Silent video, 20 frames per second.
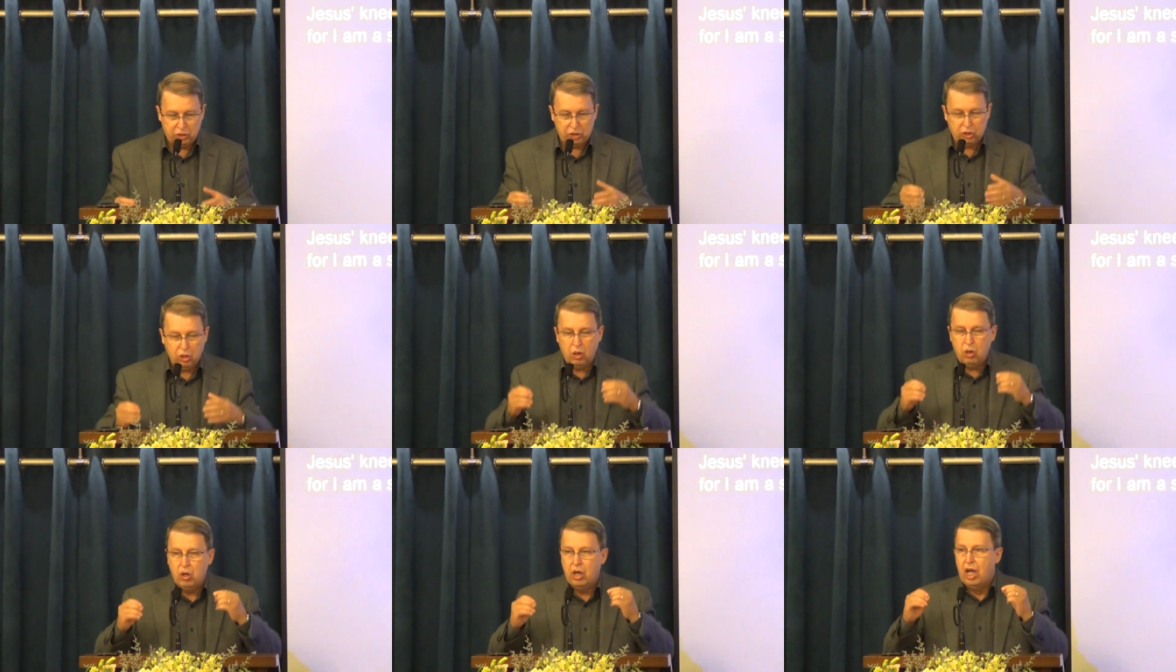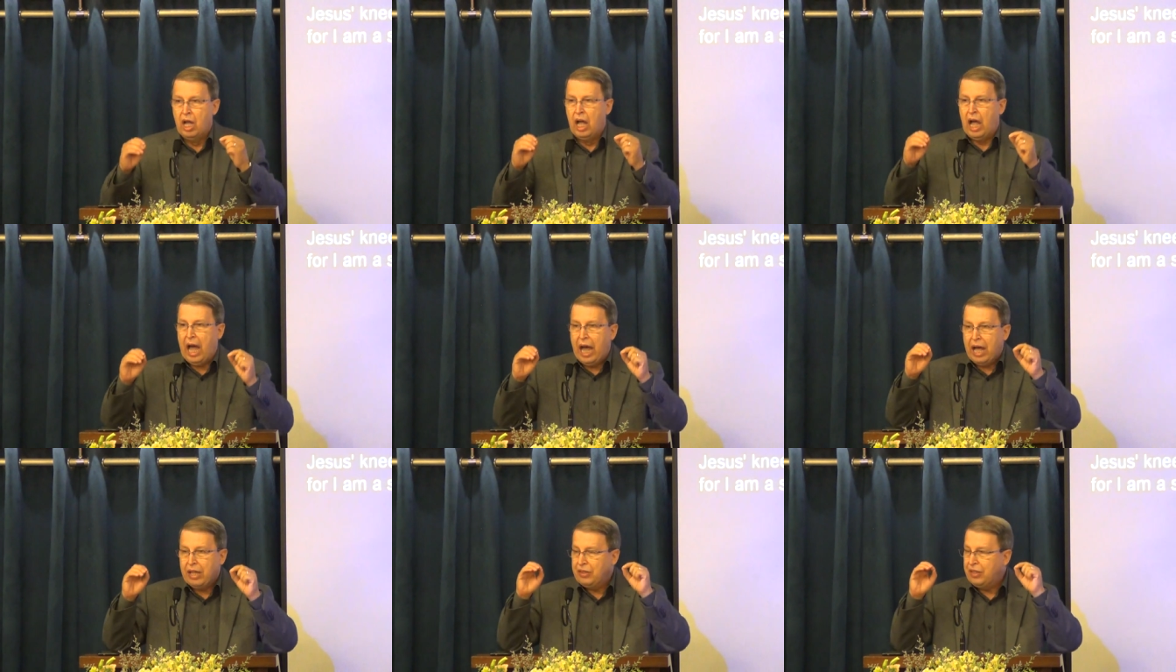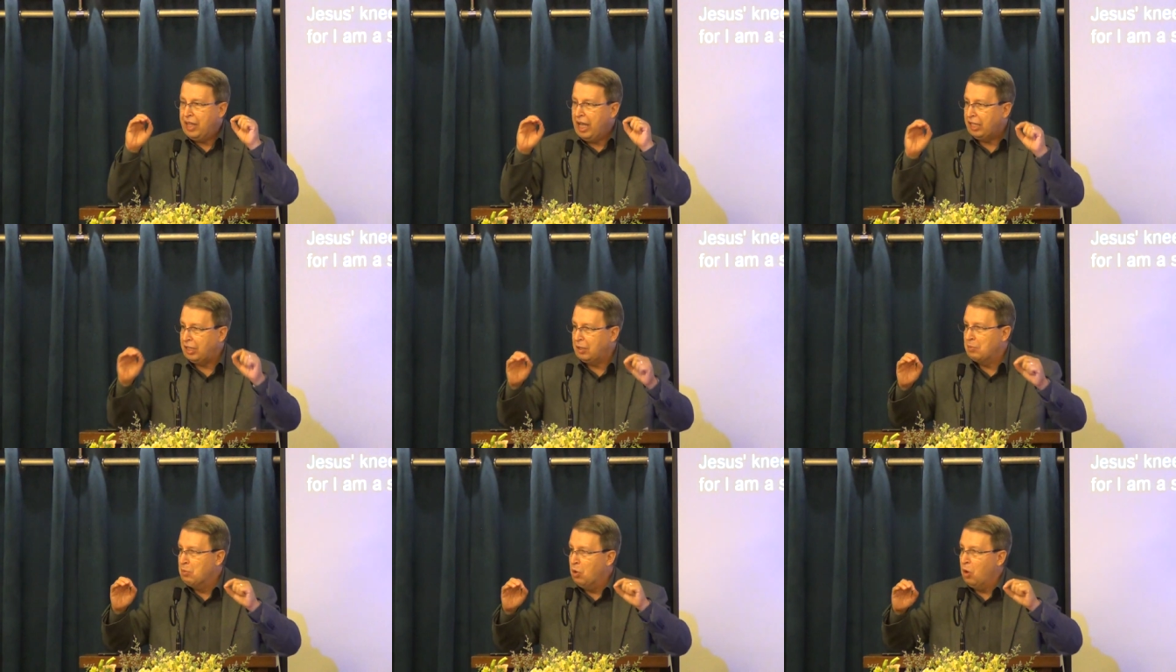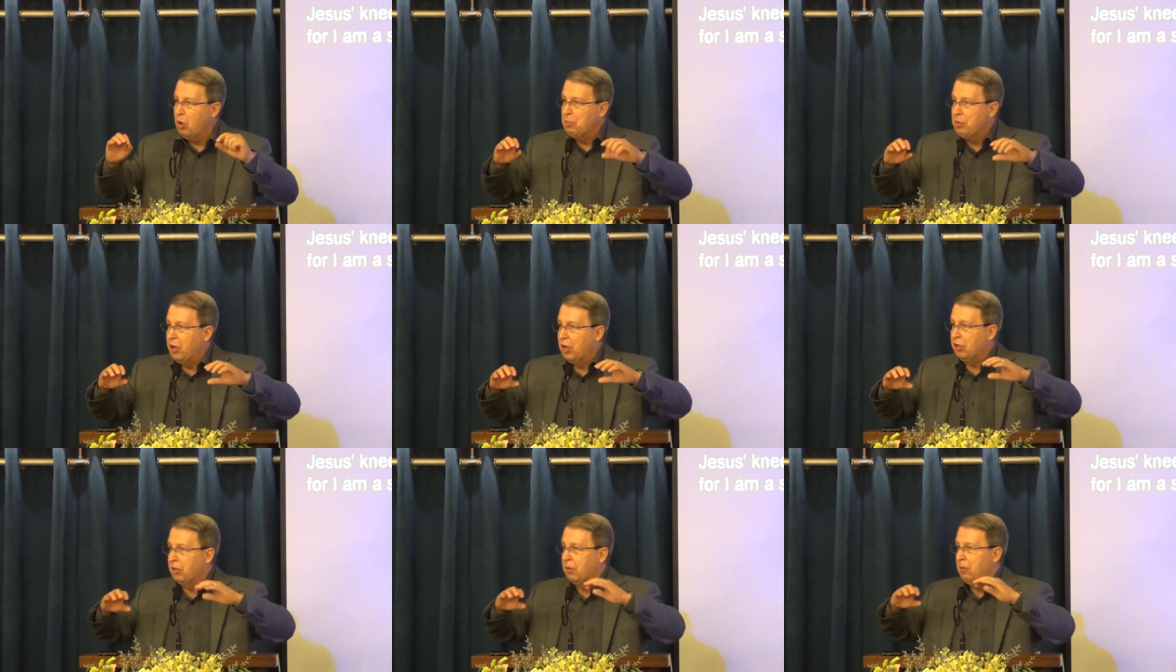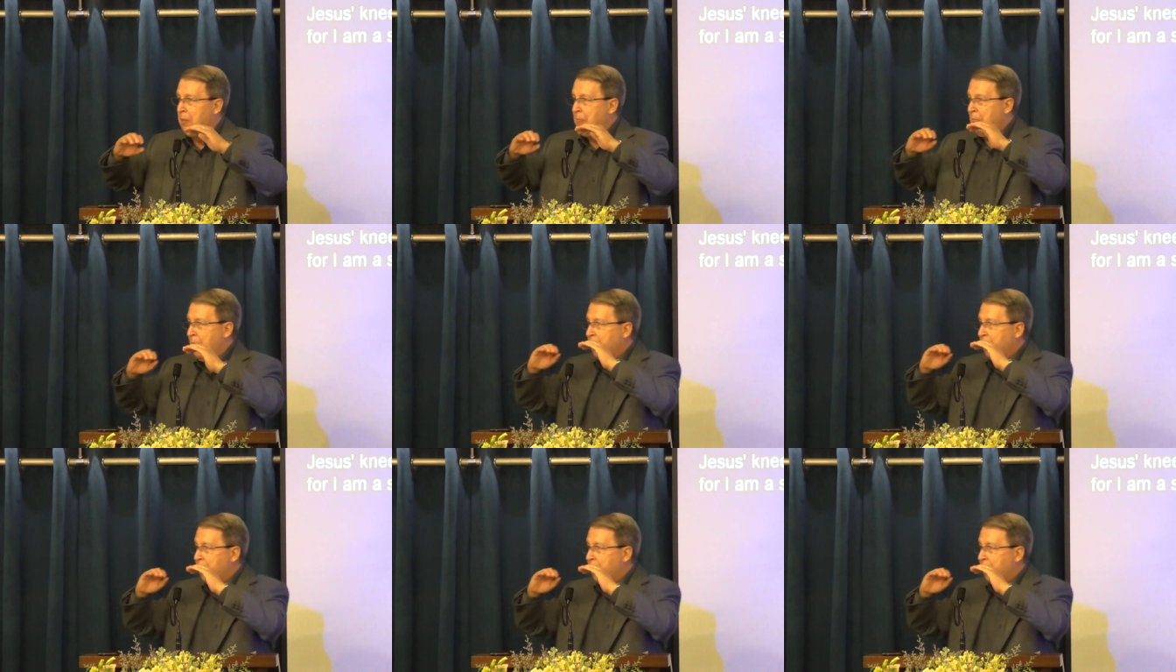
So at that moment,